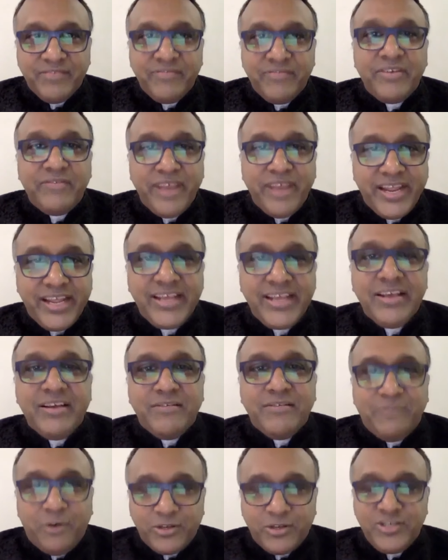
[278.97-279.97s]
We're very
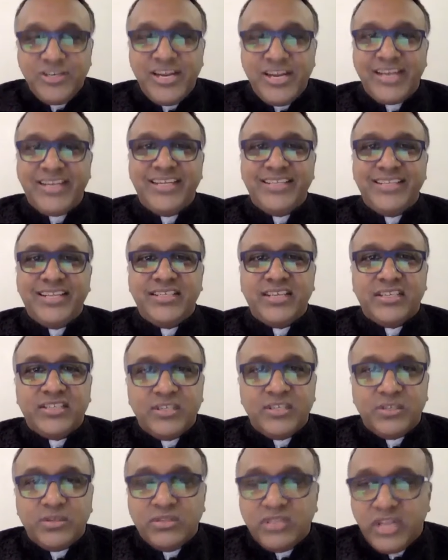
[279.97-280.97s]
fortunate that
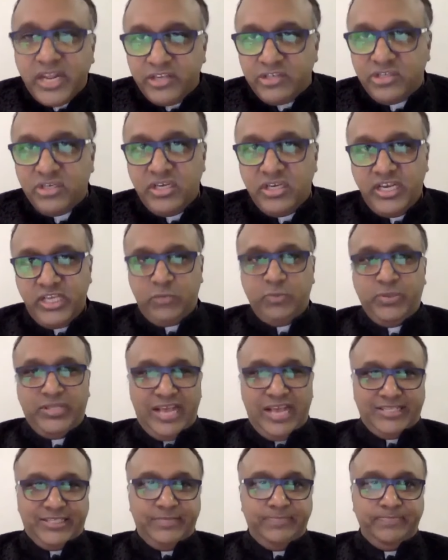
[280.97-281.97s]
Justice Sundaresh is with
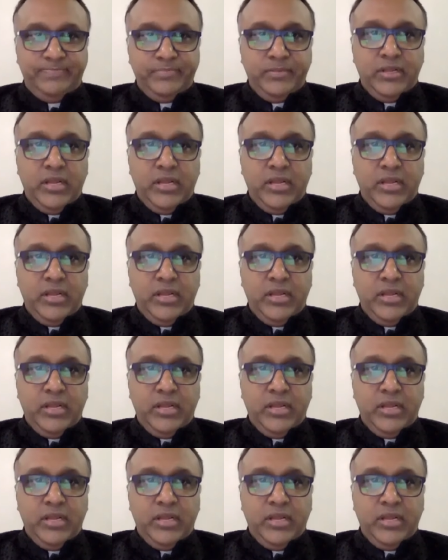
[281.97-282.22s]
us.